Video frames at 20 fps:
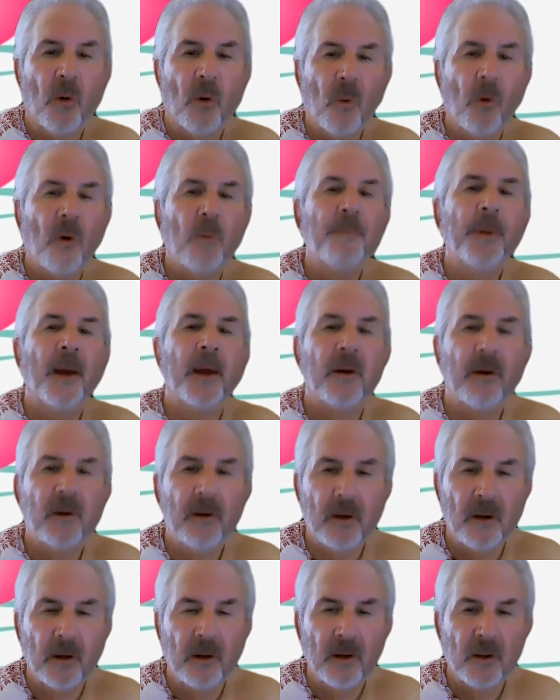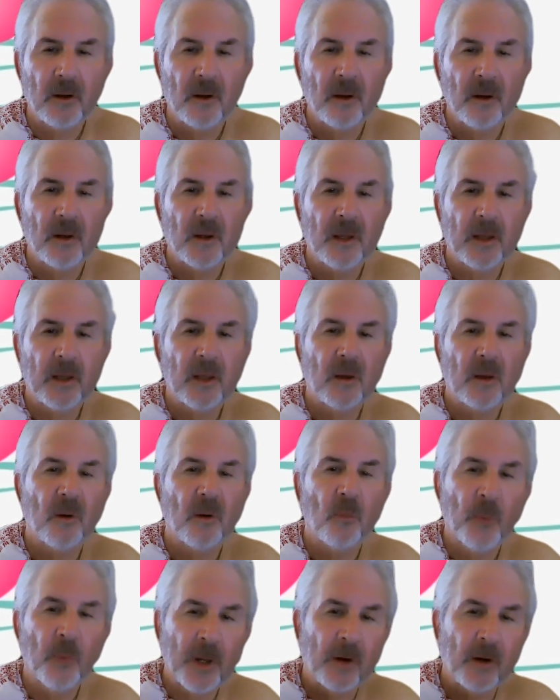Or better,
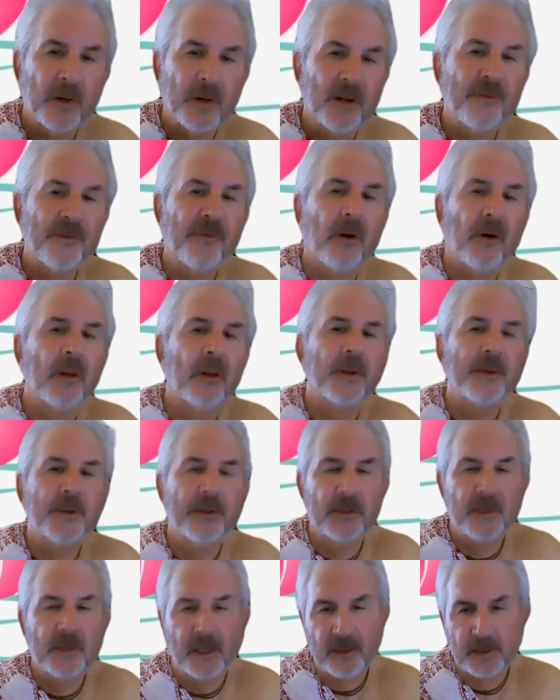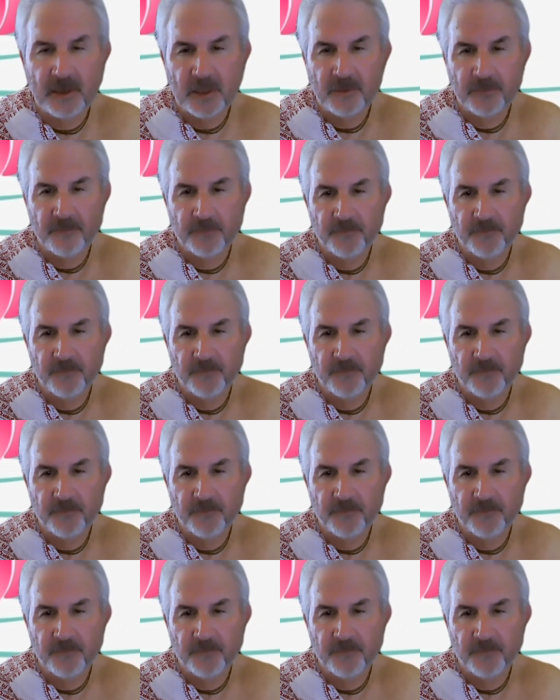we are in a fallen state.